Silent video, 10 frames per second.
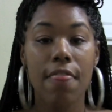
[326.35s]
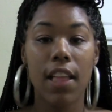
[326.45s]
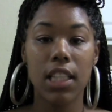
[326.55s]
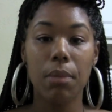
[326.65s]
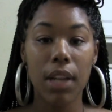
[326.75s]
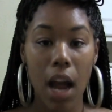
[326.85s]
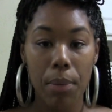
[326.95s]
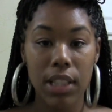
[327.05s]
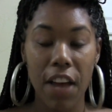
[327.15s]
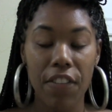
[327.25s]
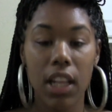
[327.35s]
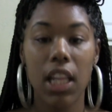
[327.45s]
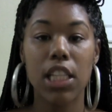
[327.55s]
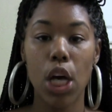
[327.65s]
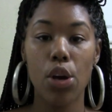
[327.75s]
then something I would
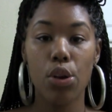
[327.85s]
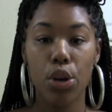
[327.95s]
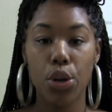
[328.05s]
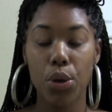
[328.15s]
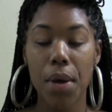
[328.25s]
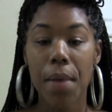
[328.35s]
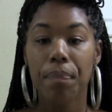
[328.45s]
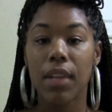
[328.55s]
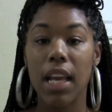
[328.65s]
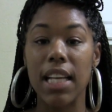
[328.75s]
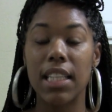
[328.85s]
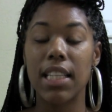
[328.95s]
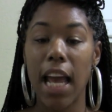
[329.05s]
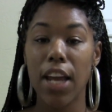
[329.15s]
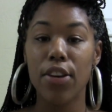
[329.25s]
definitely tell you to do is to
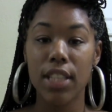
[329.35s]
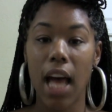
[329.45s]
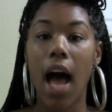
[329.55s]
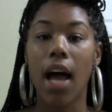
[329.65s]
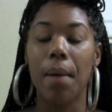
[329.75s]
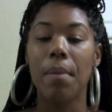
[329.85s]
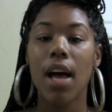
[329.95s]
take your time.